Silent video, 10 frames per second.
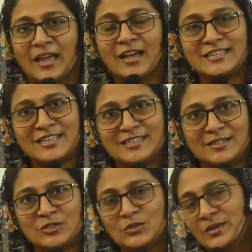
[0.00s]
Our
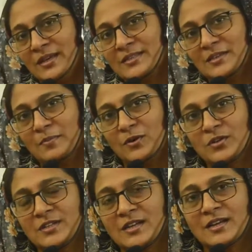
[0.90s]
session today is
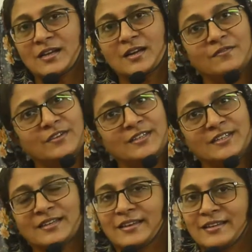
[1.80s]
about
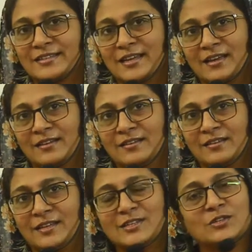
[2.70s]
converting a rectangle
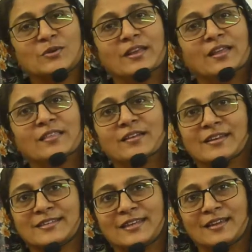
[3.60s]
into another
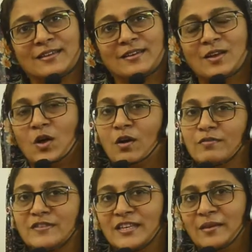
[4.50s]
rectangle of
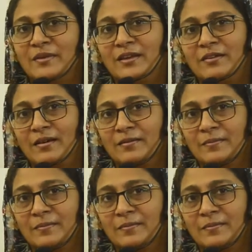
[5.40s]
same area.